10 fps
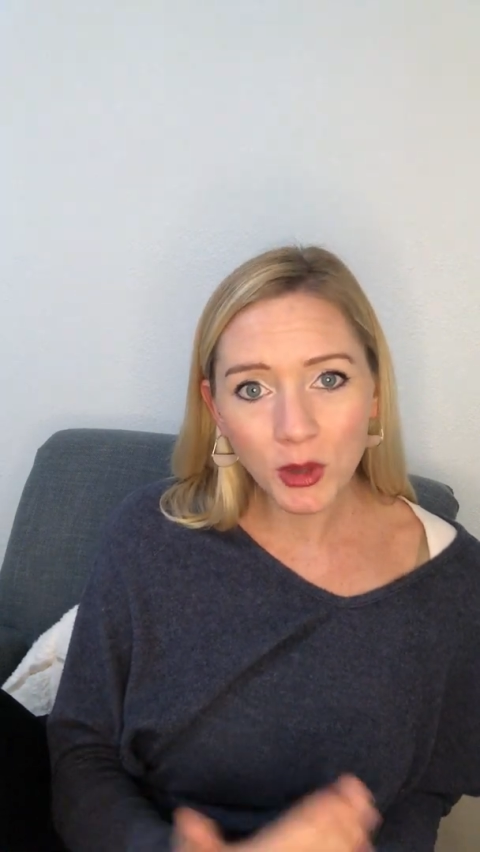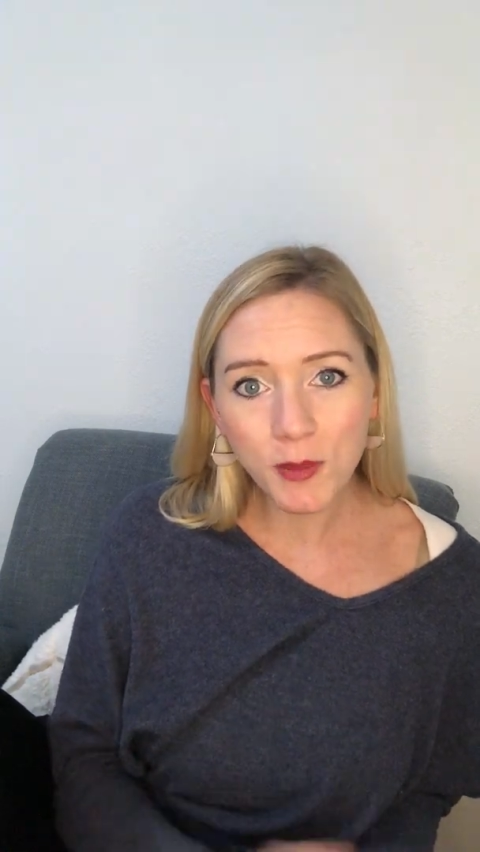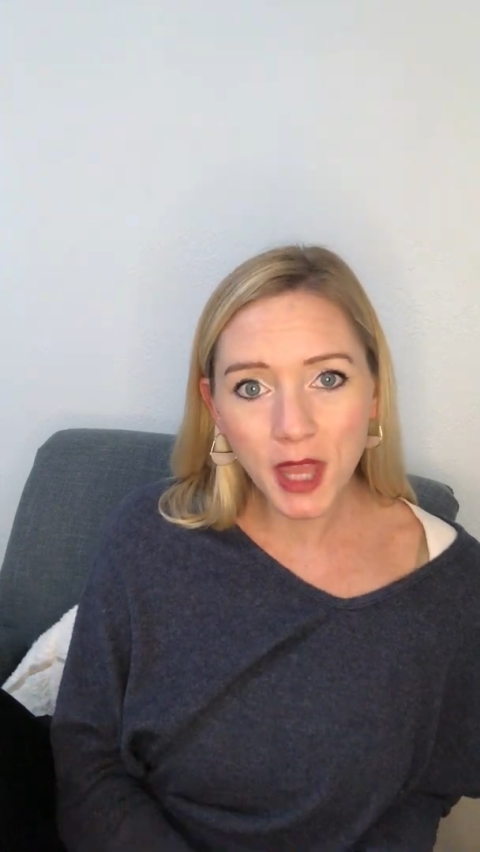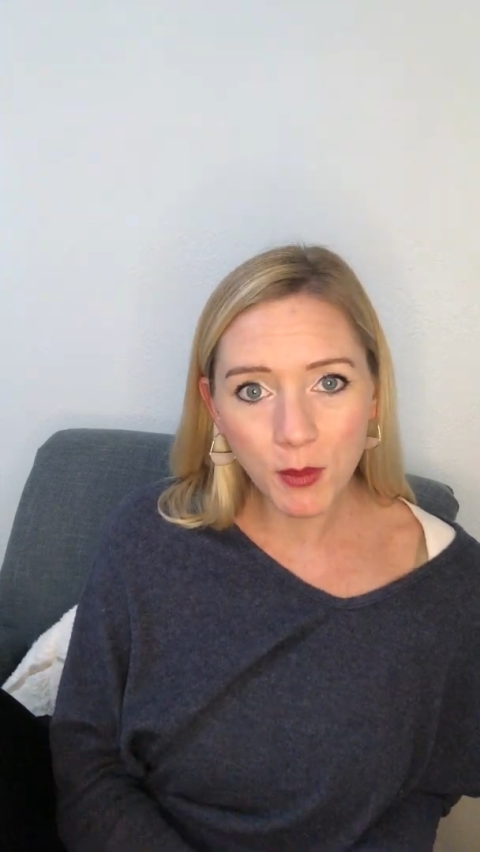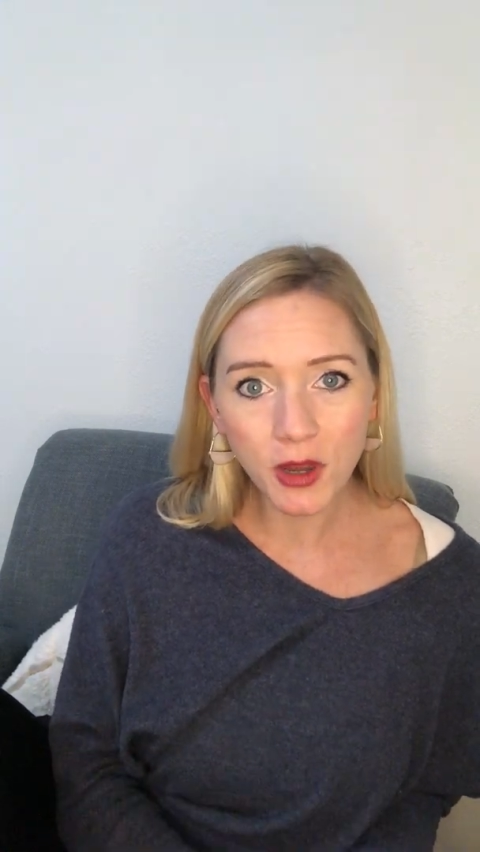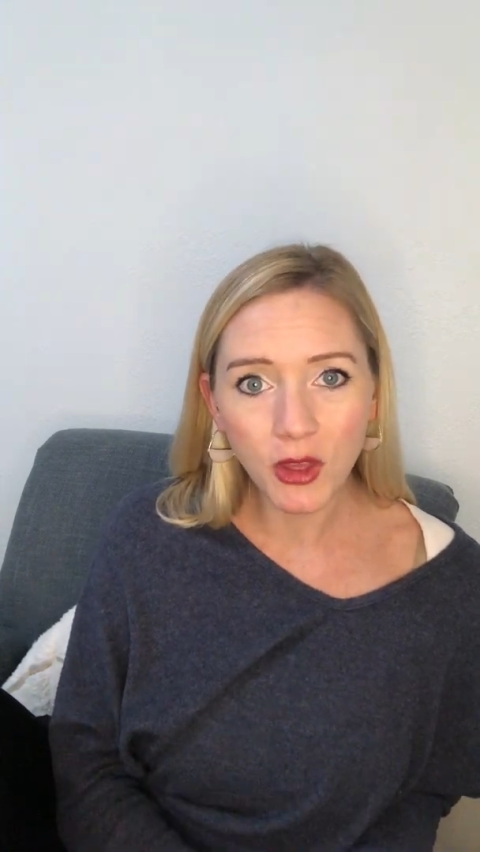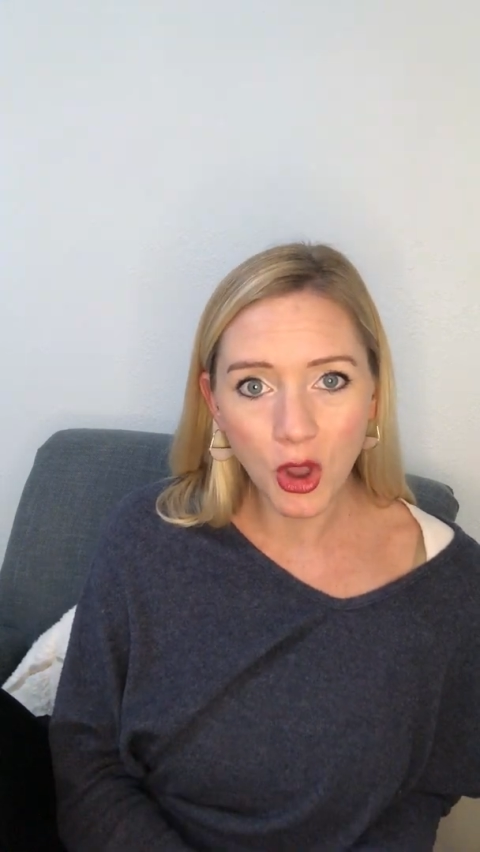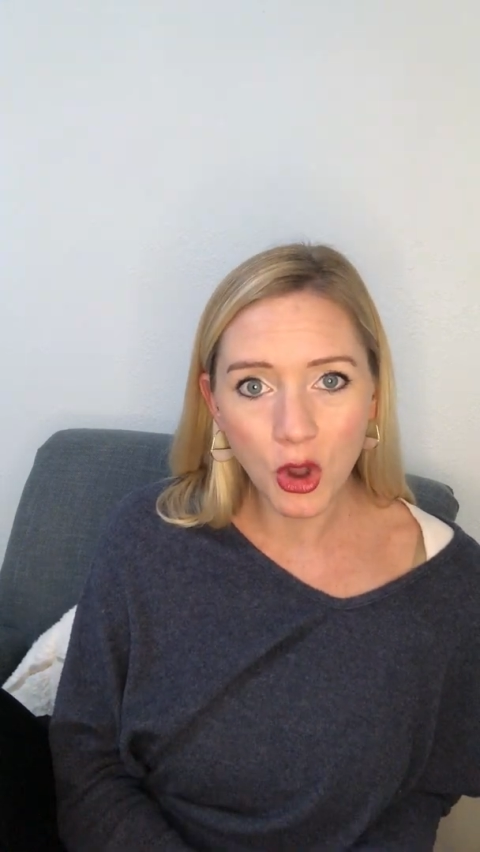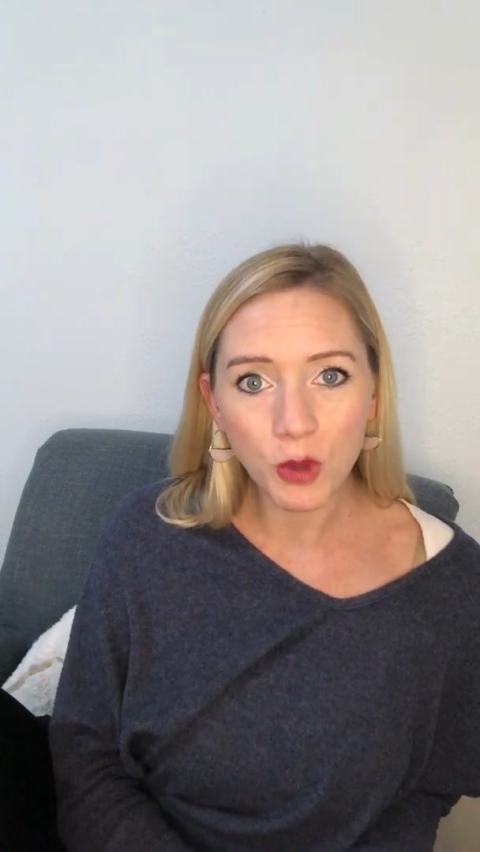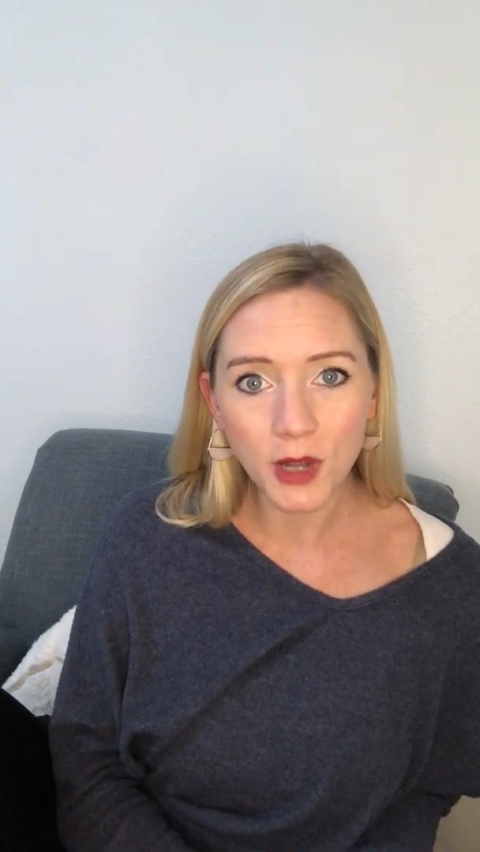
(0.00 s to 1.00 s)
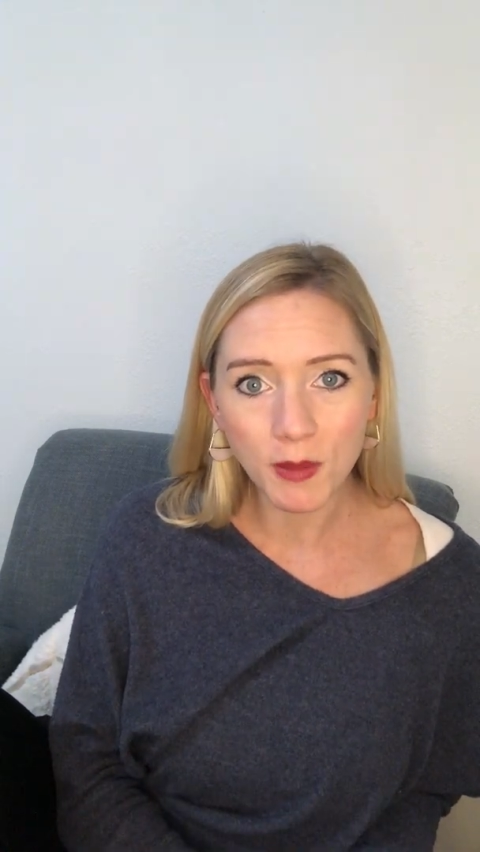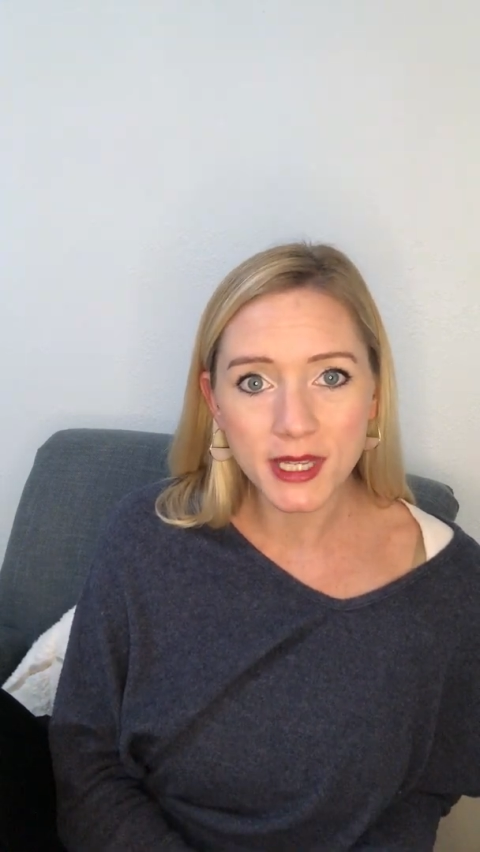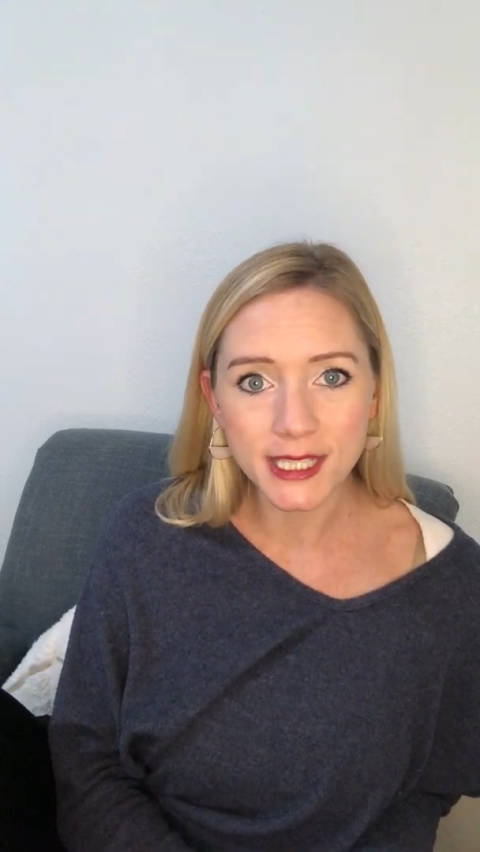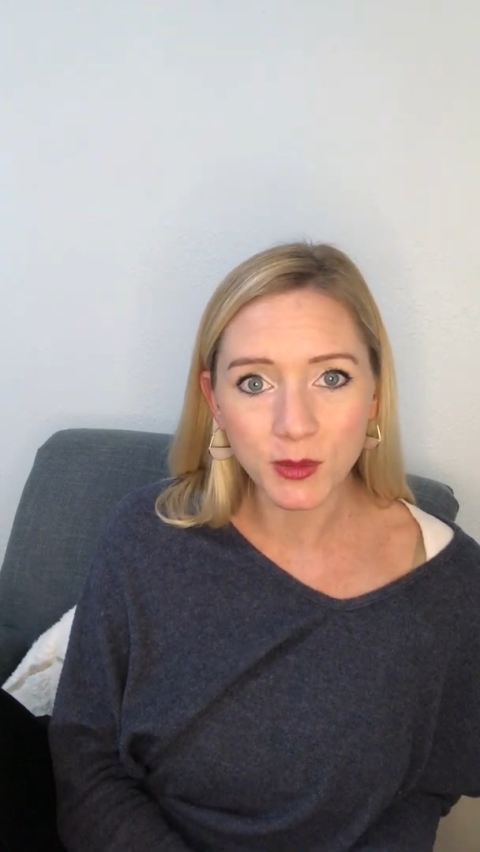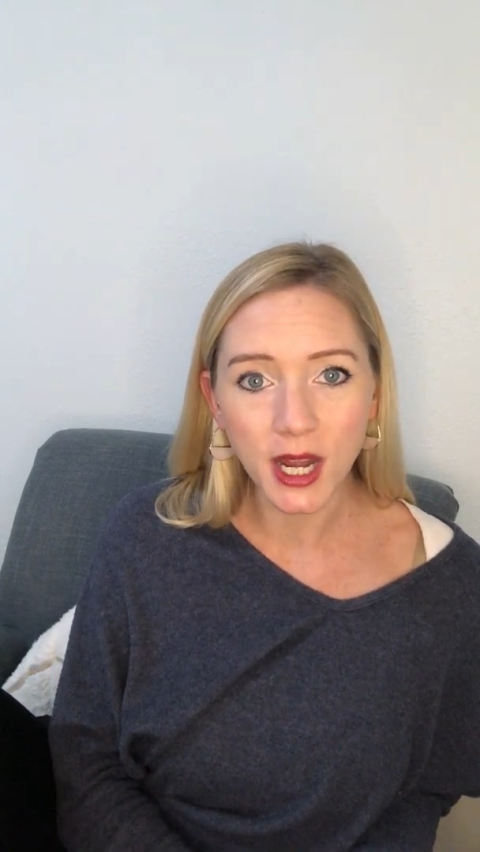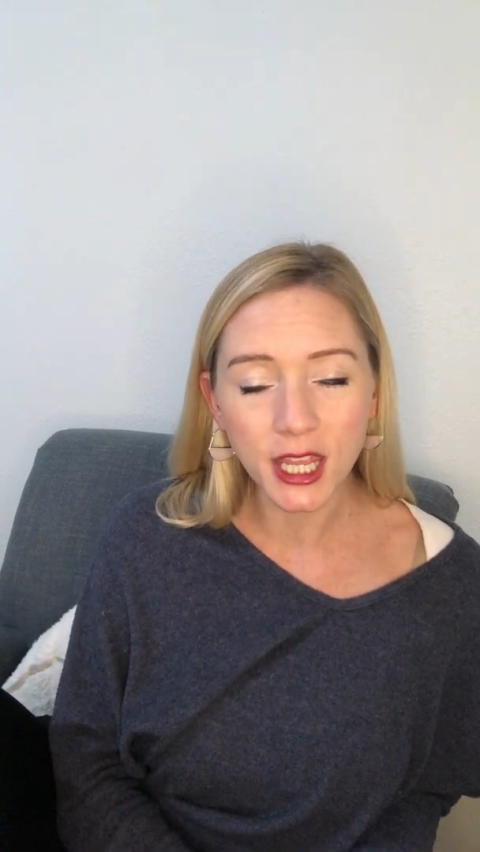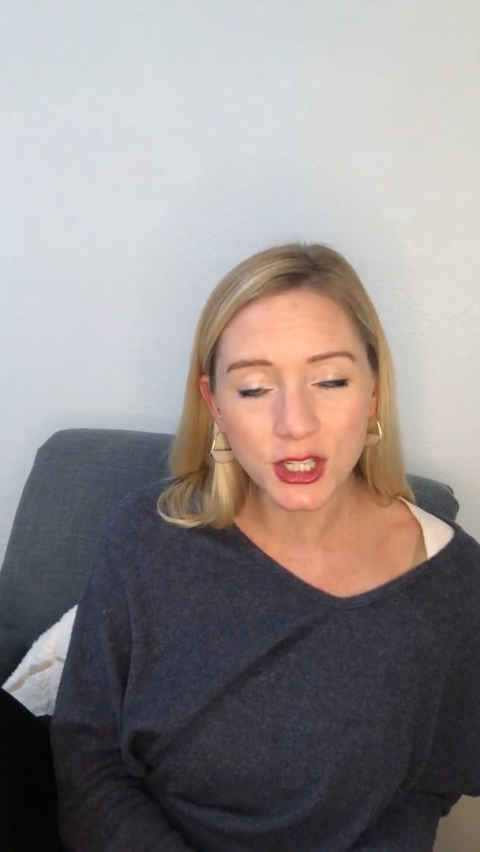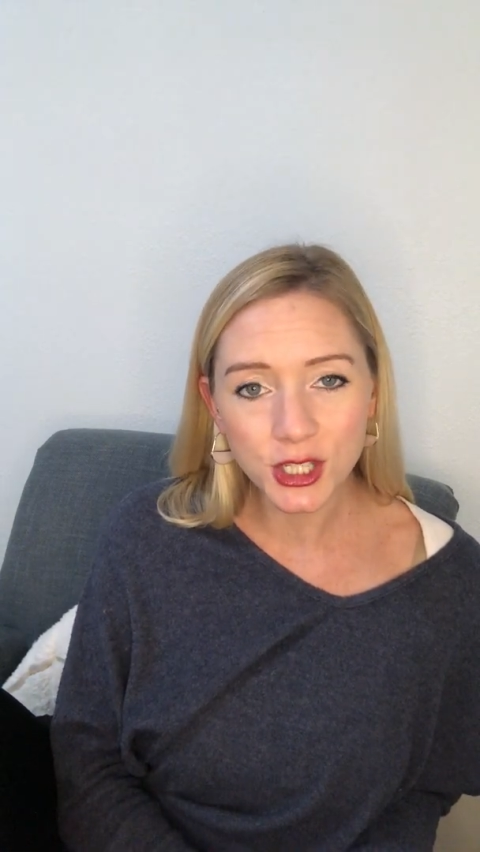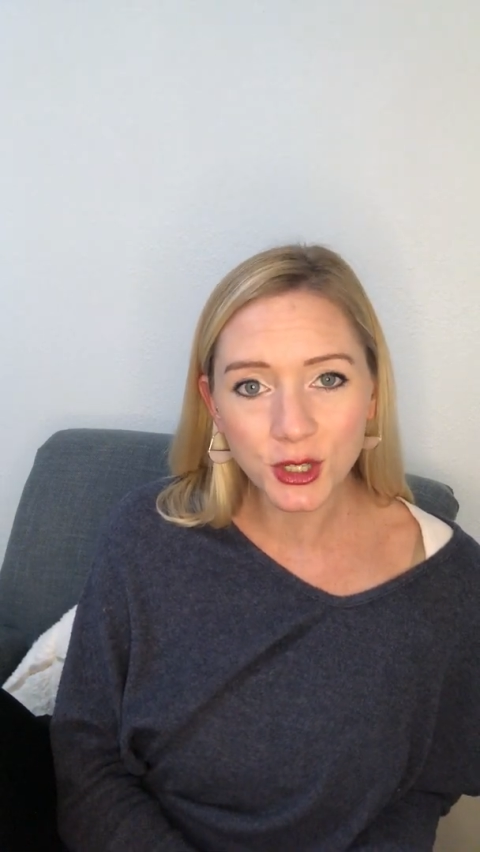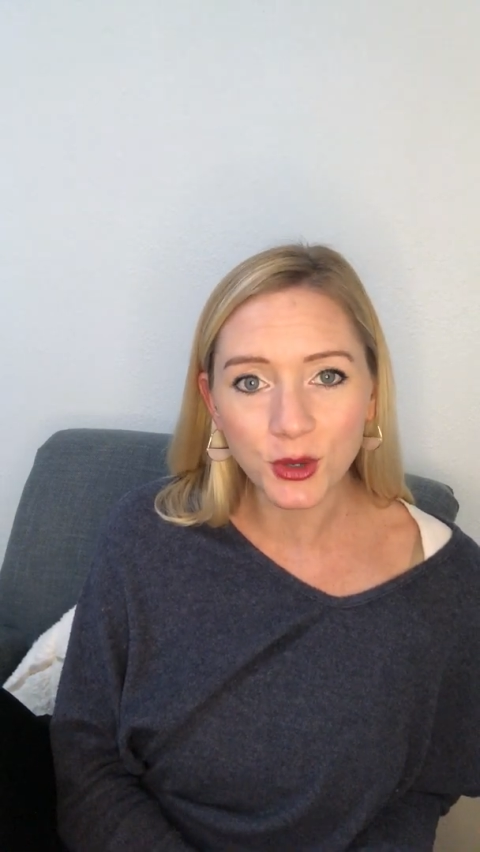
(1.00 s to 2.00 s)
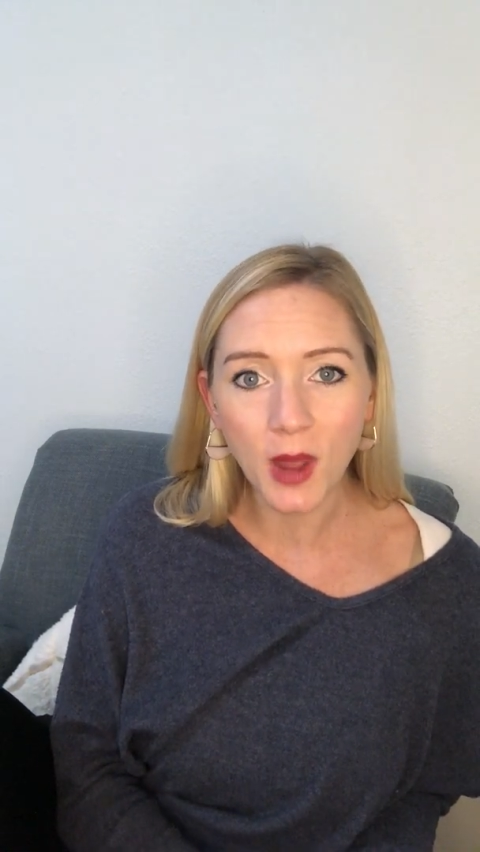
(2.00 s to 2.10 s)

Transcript: let me come into the home and I'm gonna see what I can do.